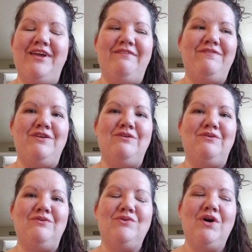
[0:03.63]
If
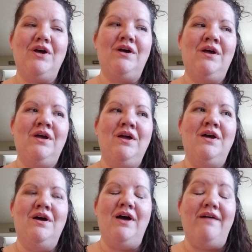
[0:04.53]
you
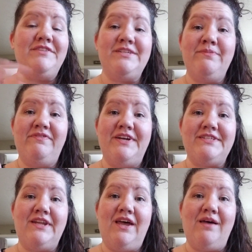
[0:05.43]
haven't seen my face
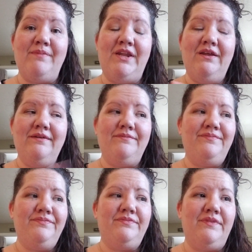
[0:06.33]
in a hot minute,
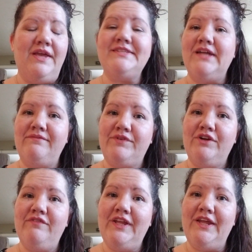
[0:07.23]
it's time for
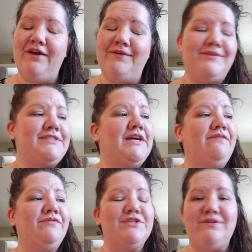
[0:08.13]
a video. It's time
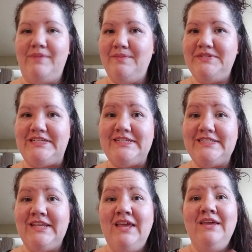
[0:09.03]
for some empties.